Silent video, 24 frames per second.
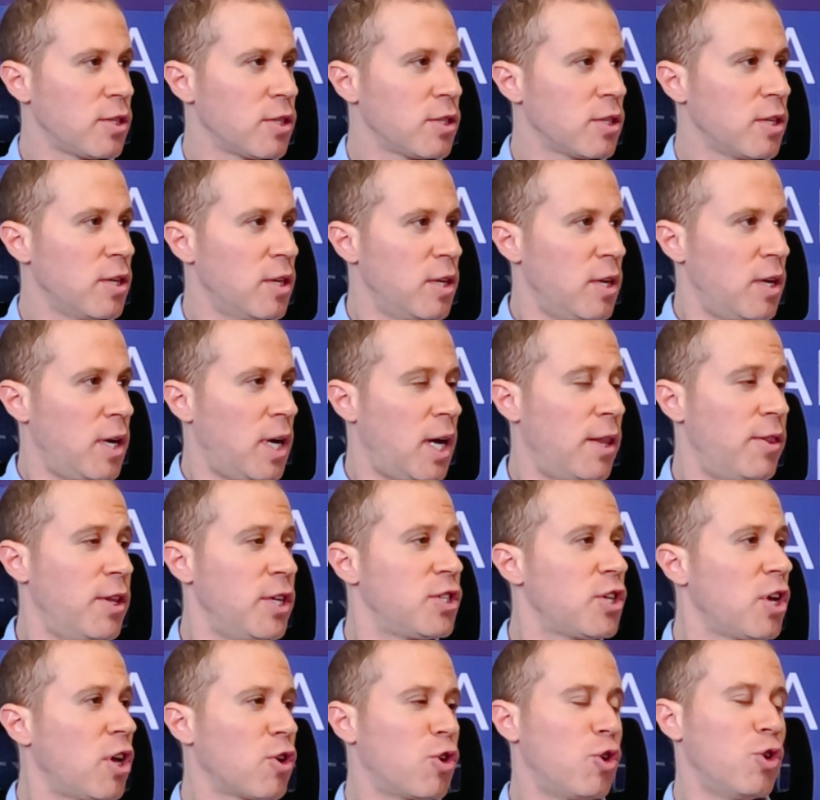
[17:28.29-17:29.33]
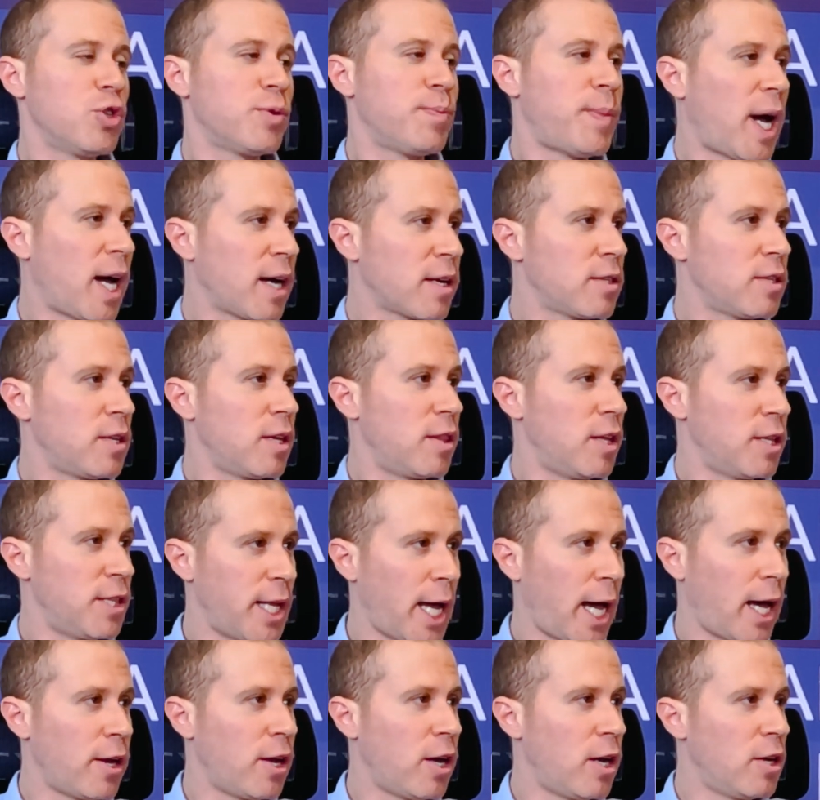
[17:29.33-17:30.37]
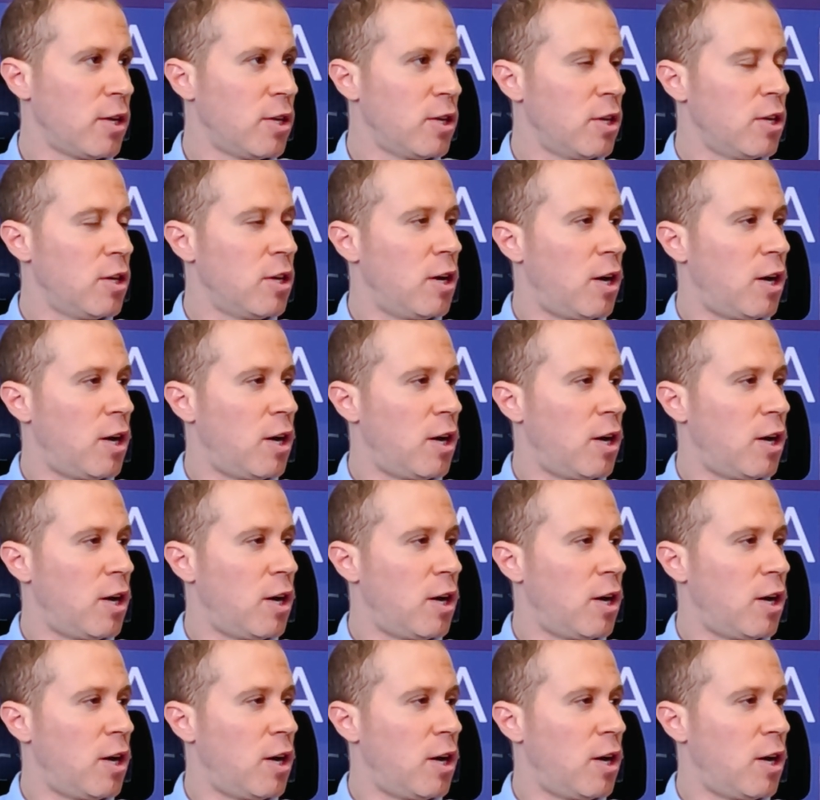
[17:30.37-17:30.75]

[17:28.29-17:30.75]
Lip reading: gets. And this all goes back to the data.